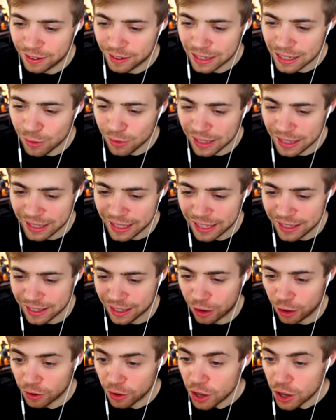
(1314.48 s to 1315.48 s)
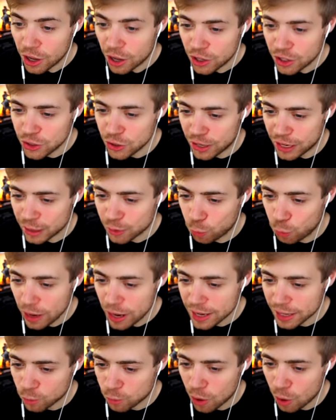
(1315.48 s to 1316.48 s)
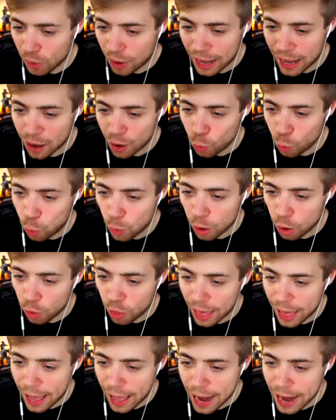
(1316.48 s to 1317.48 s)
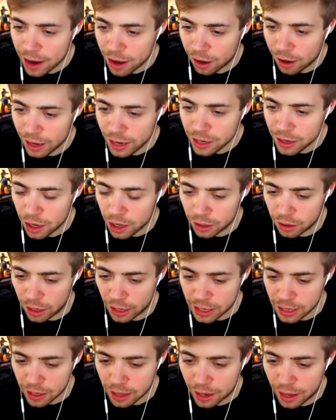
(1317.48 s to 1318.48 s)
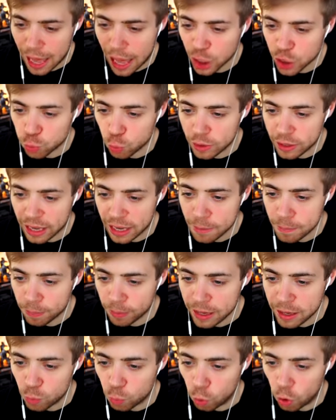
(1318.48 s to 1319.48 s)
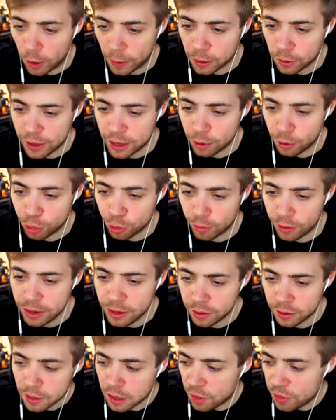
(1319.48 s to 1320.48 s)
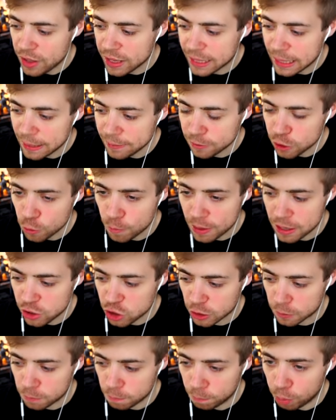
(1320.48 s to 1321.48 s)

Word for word: Look how sick they are. Dude, it's weird as well how well their A I and, like, actual gameplay works in Halo three. Like, they seem to have been just